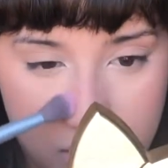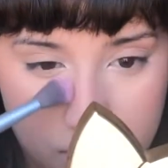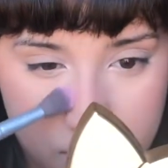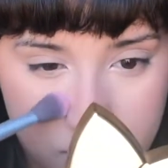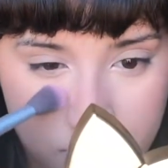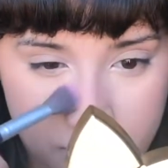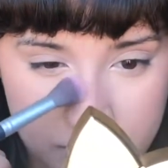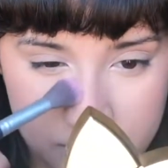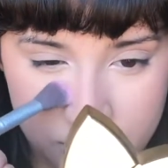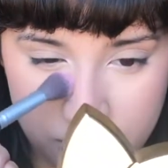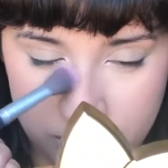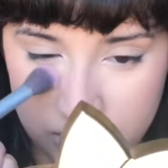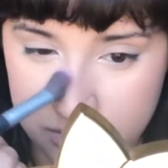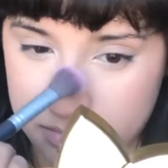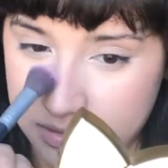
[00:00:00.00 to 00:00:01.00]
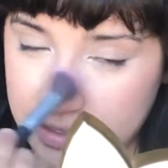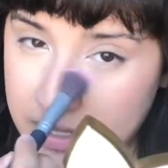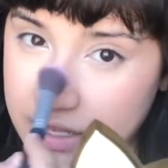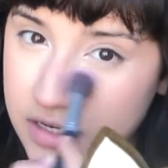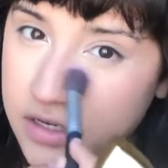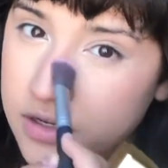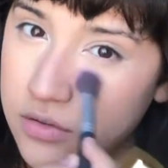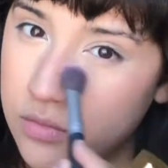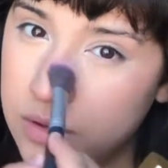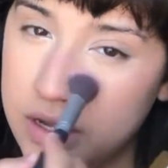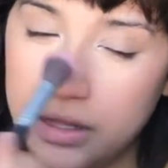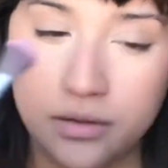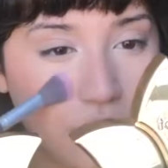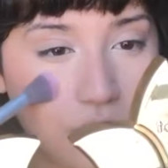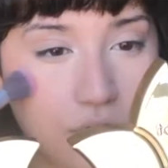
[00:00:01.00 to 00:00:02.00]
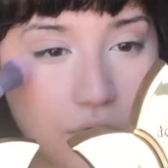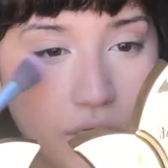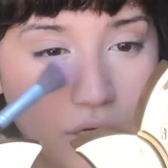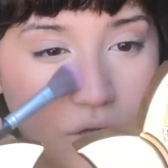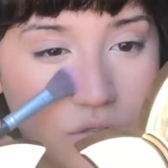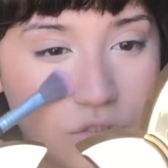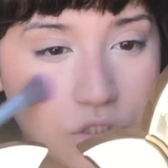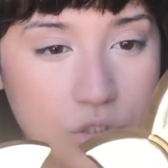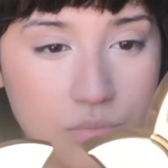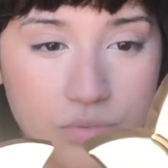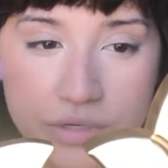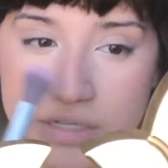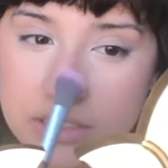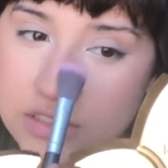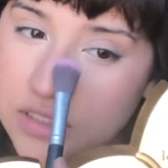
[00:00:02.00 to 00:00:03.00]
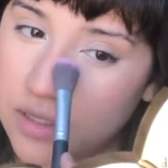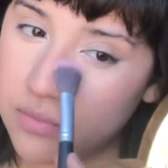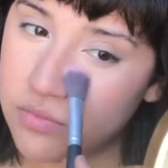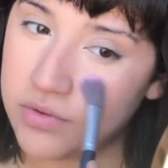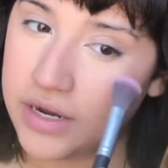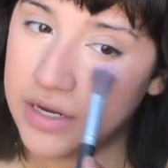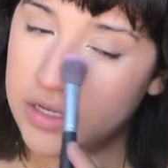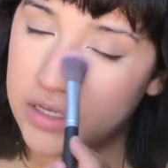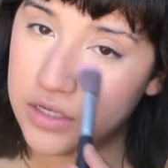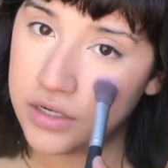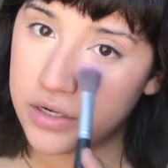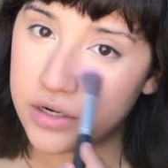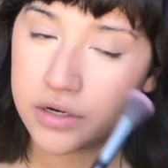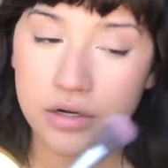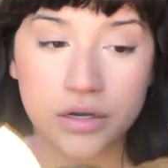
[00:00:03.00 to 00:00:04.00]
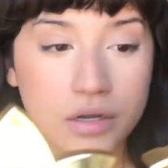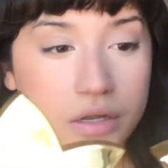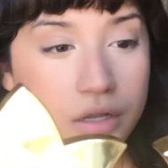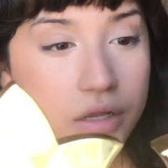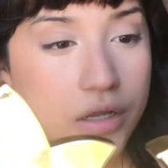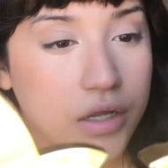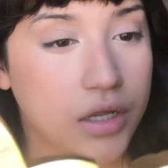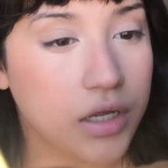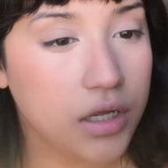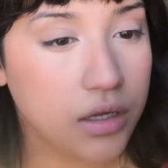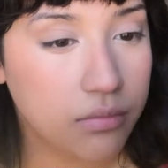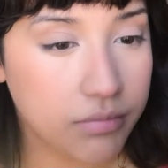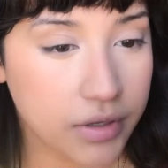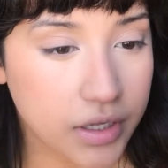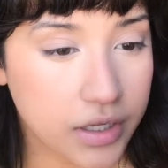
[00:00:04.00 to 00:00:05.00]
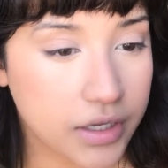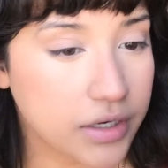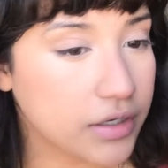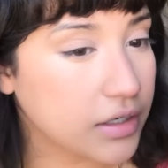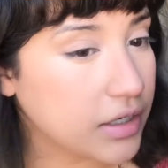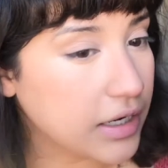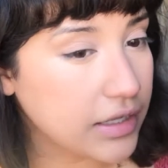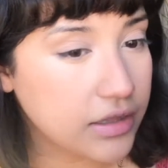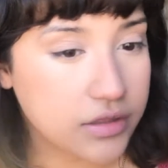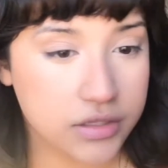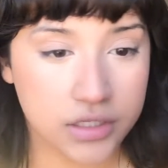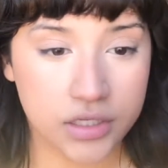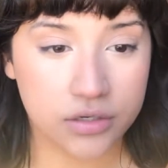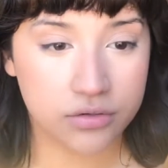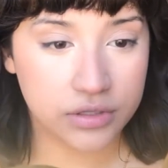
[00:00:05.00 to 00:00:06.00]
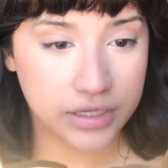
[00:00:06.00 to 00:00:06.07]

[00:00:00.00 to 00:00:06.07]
Make sure it's blended well. You can also bring some right here, but I think like